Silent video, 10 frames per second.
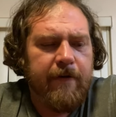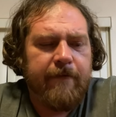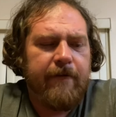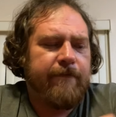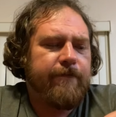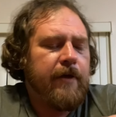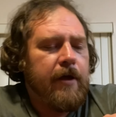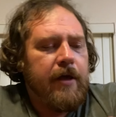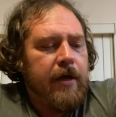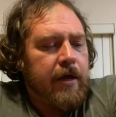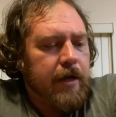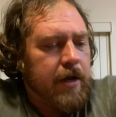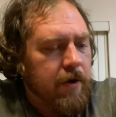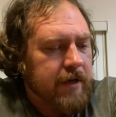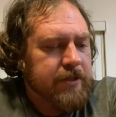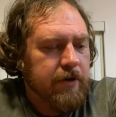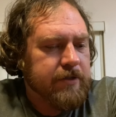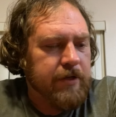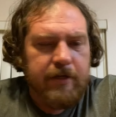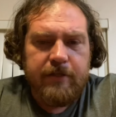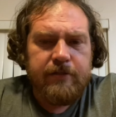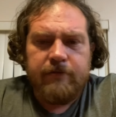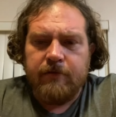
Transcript: If you know, I talk to the